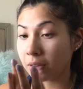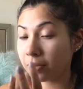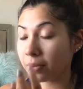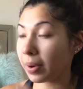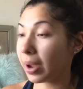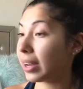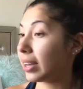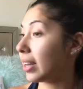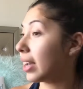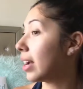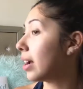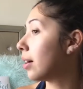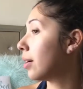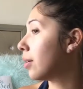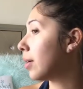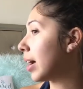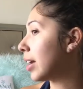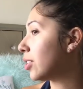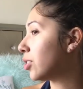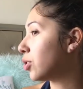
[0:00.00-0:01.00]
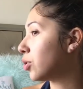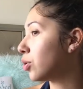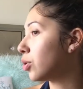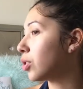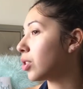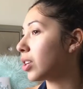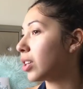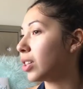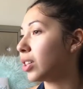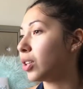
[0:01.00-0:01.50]
right now I do
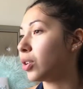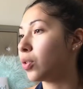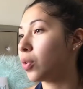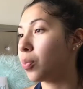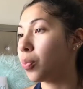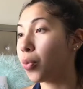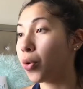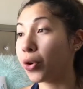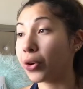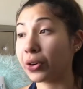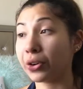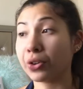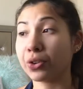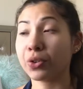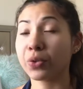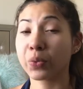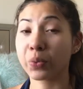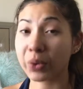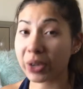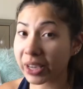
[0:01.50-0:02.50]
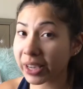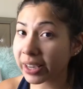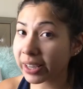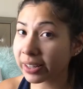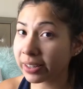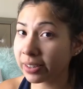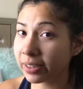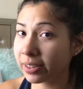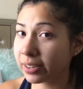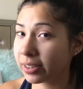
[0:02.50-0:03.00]
look a little more
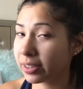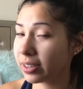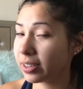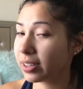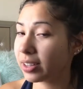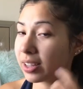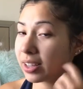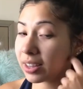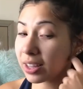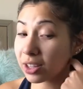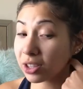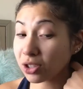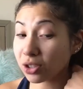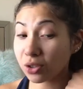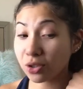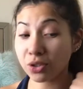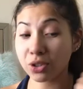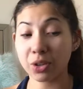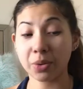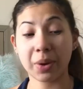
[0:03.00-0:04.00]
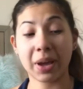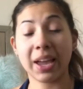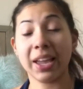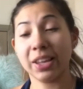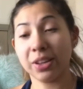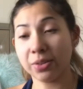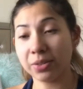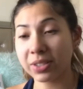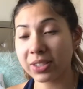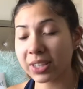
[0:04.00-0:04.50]
green. That's usually why I
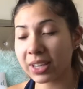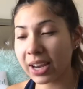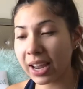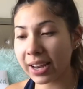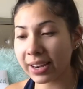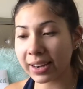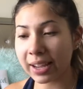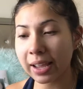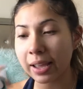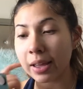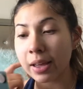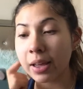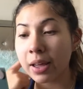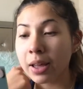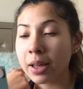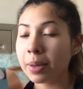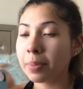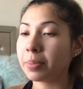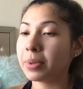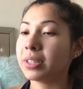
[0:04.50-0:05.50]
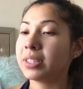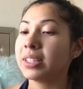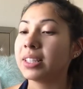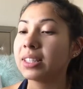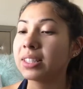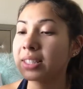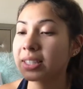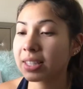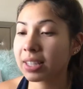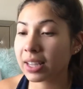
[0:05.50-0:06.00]
used it at night, but
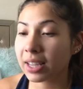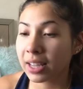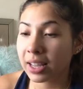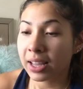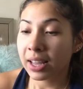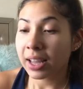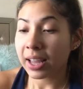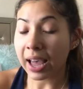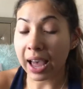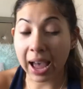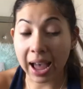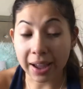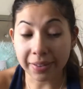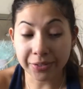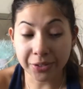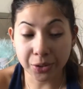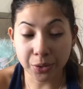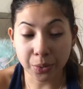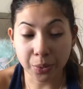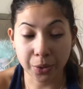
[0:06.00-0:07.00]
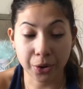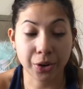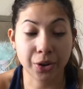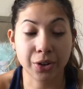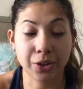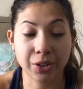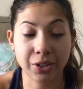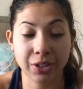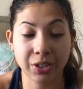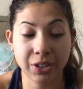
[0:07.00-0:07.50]
since
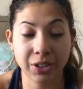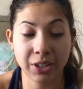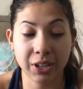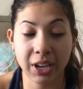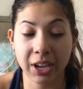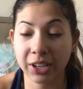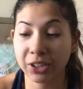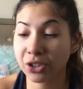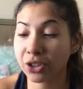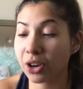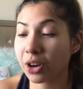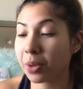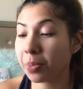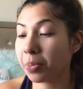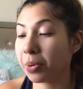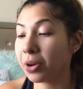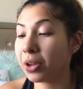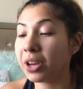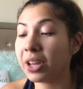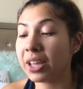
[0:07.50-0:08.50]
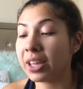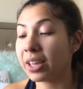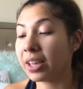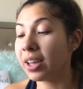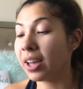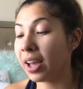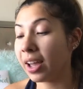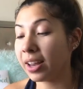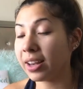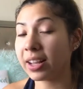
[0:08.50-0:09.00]
afterwards I started putting
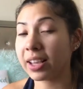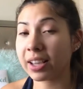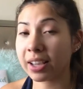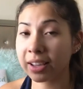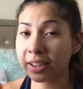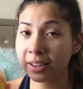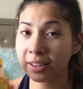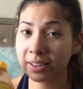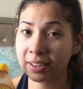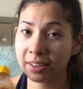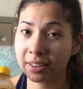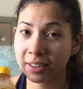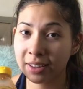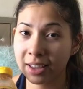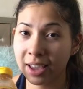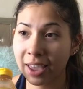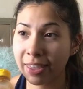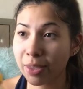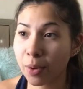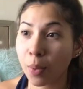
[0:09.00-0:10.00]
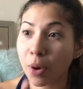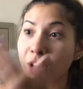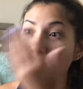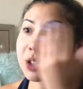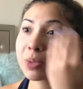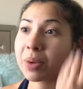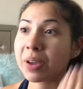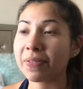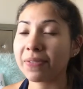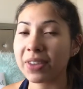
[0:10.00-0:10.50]
honey and then
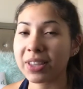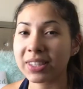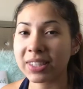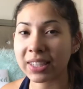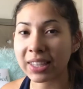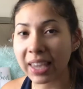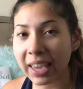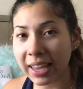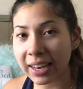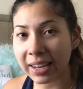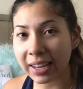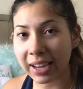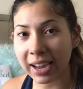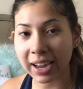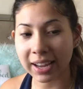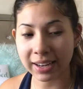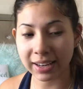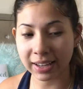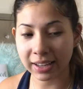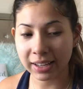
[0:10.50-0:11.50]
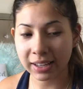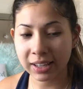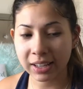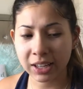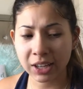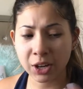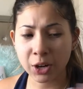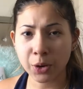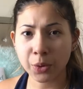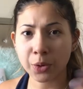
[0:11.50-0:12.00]
washing my face again, it kind of
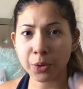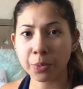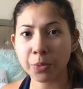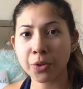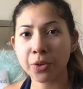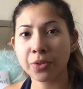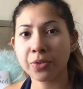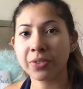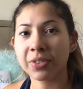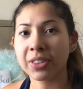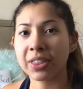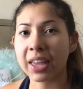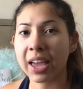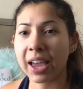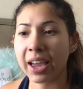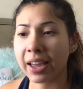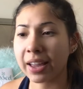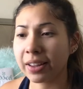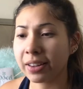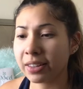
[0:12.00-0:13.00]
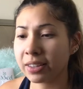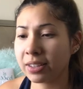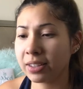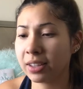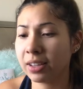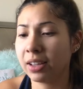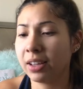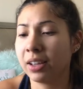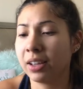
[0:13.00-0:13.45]
removed that